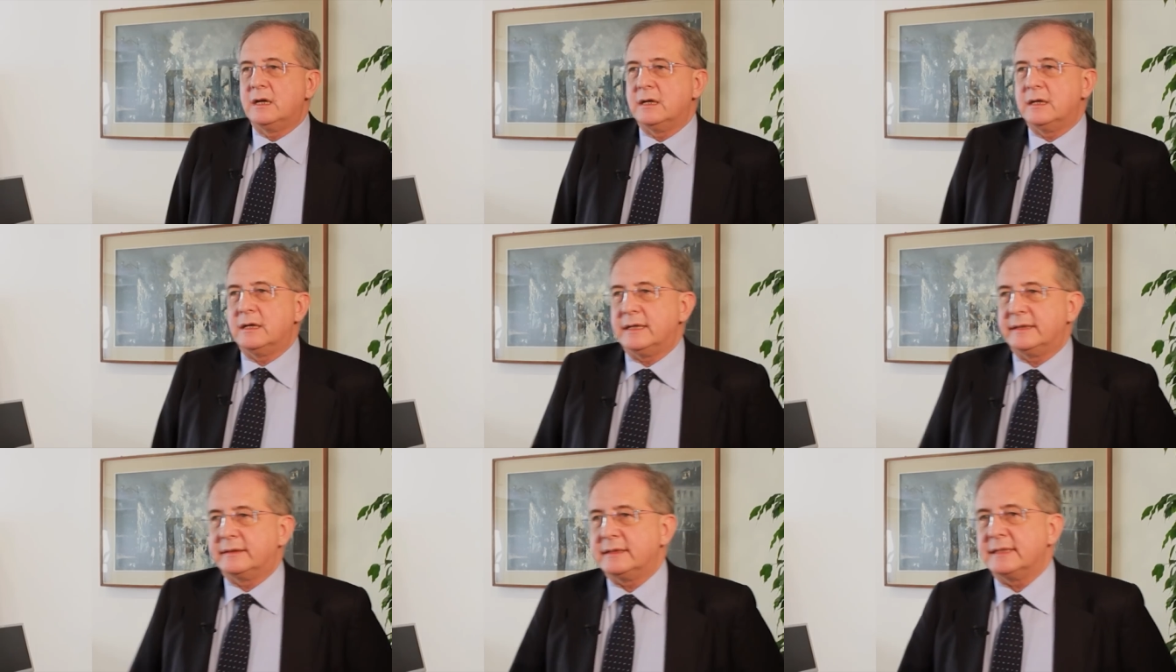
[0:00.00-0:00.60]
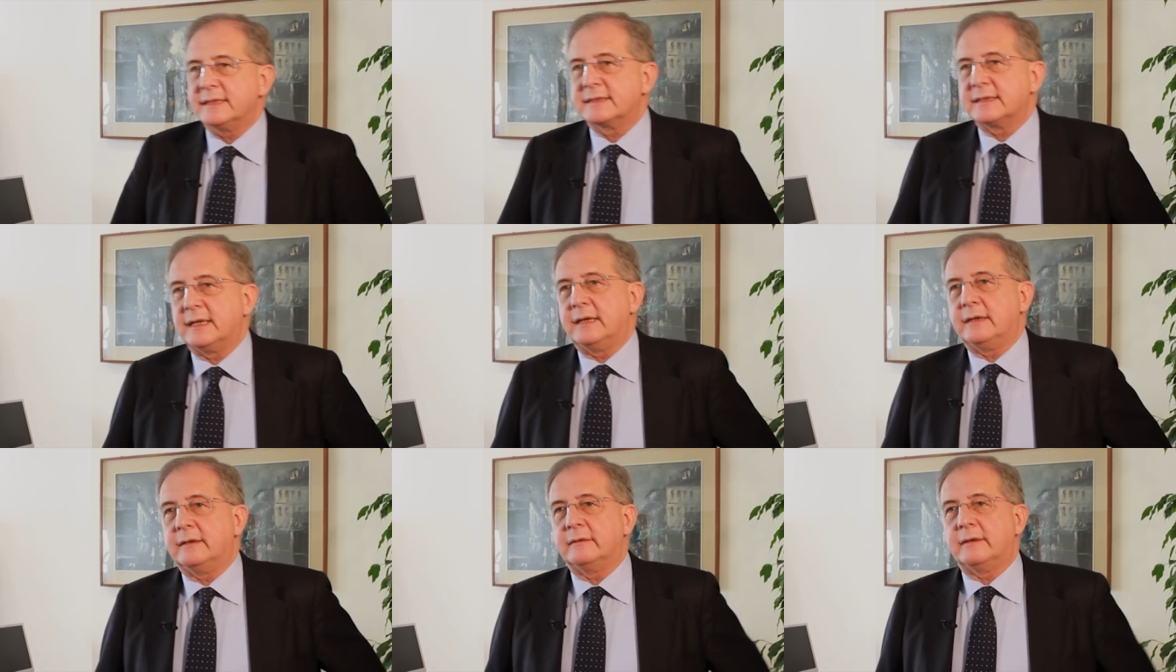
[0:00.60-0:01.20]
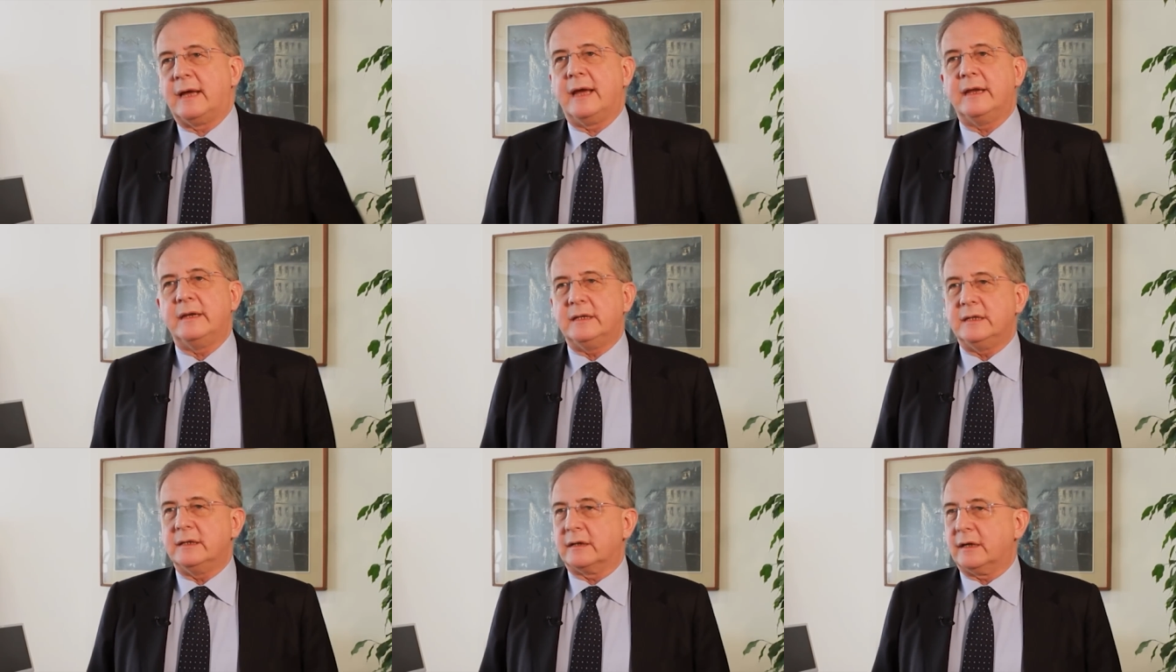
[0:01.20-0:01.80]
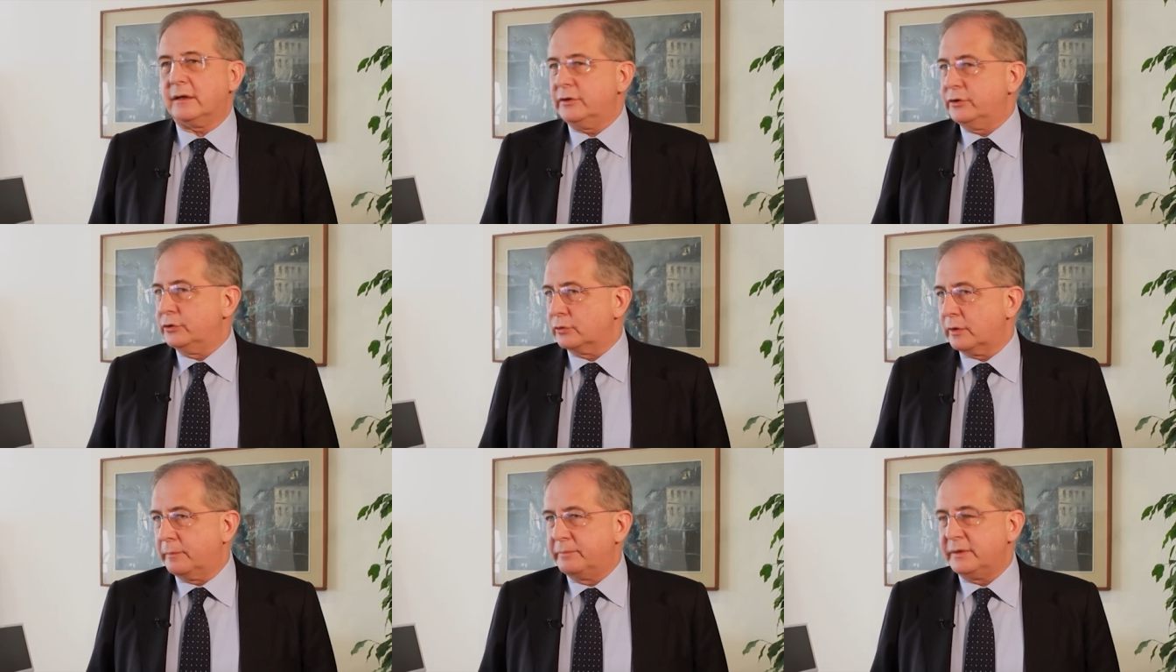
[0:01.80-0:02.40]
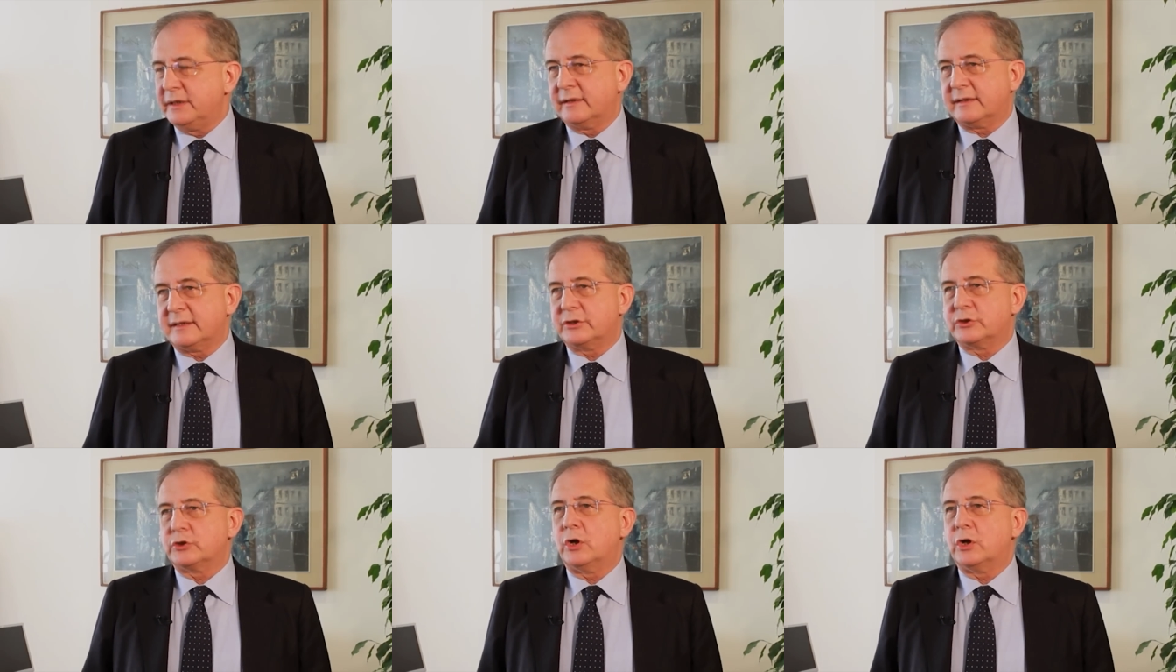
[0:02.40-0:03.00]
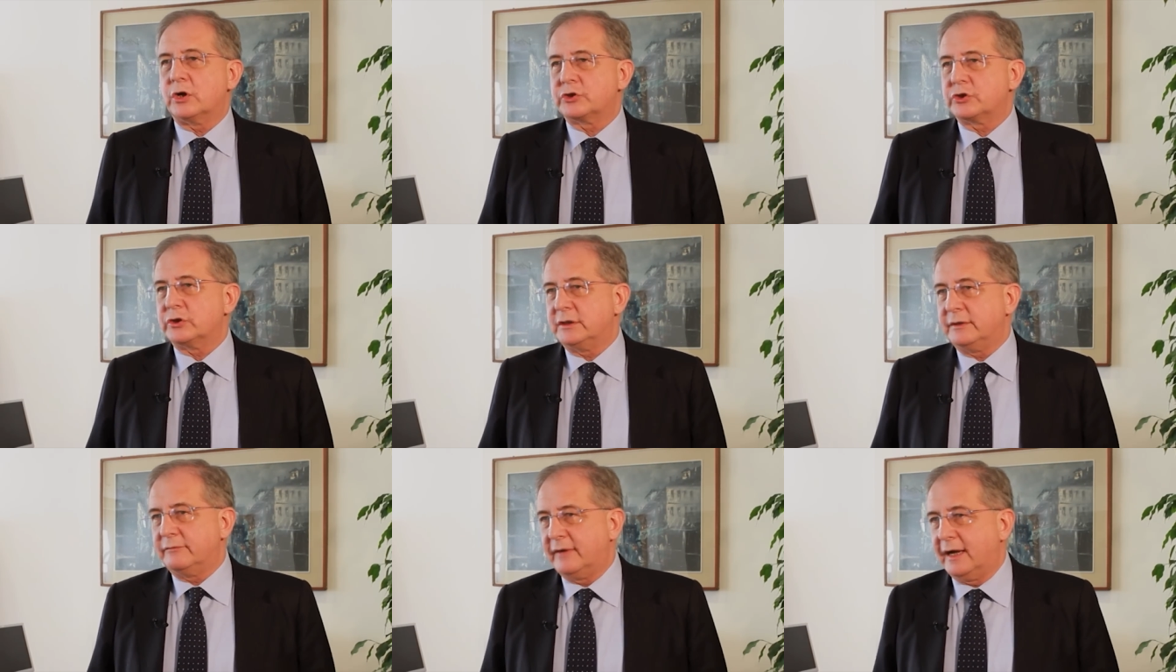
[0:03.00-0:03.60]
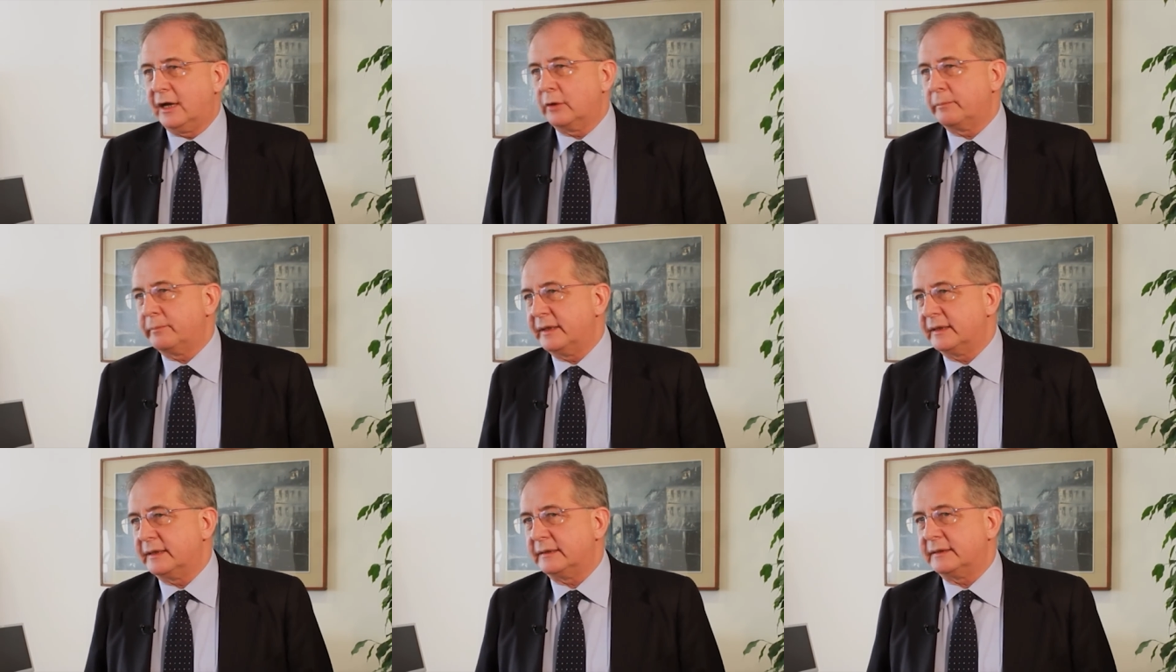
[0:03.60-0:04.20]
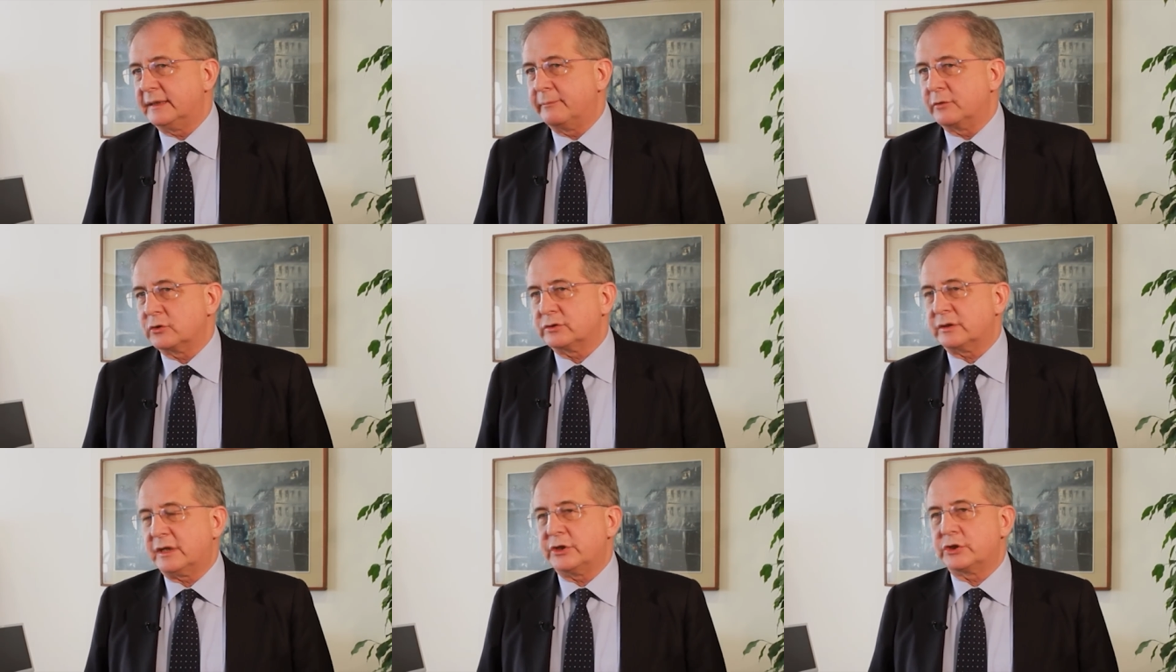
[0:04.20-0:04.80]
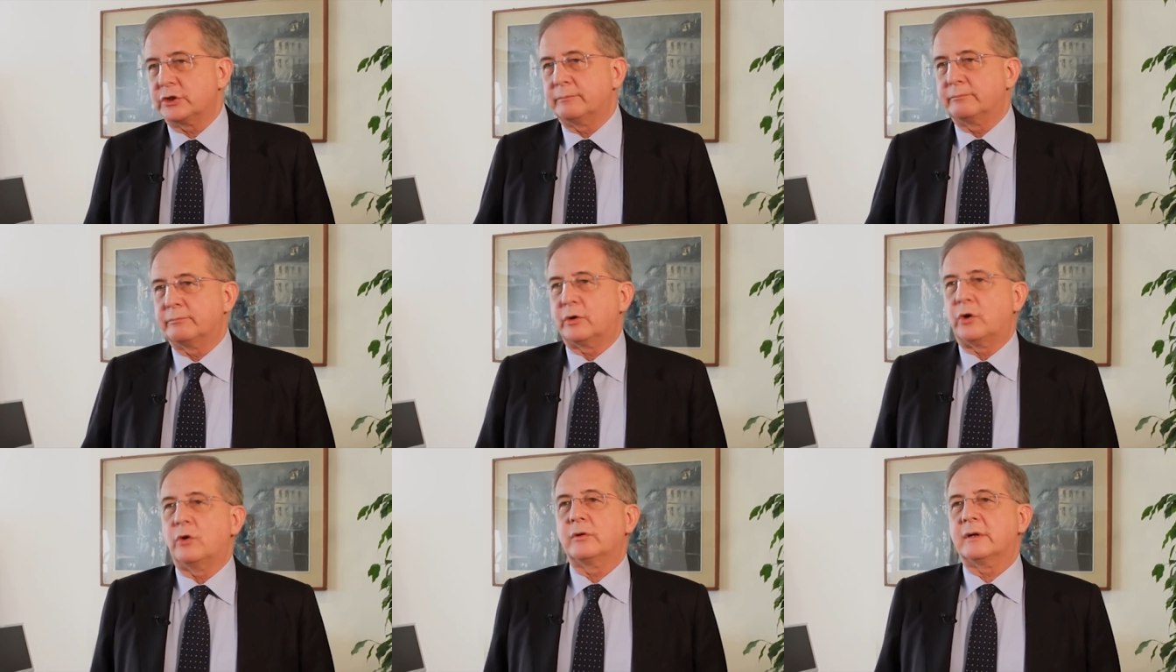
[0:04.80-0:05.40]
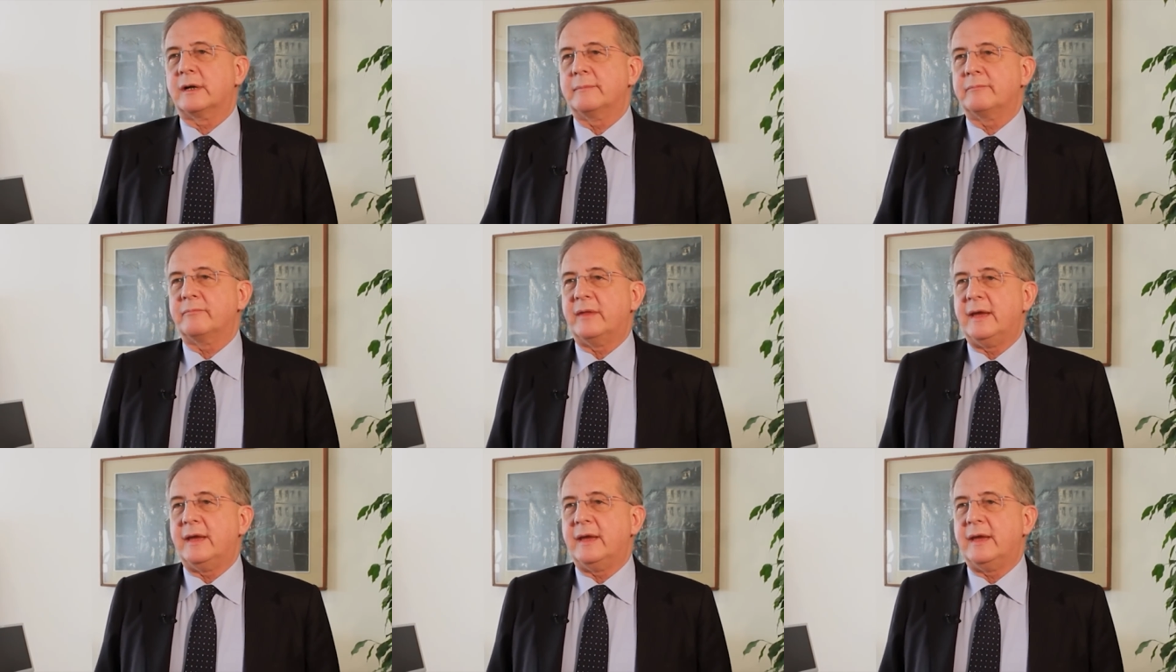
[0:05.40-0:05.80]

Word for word: It is a 9-year European research, development and demonstration program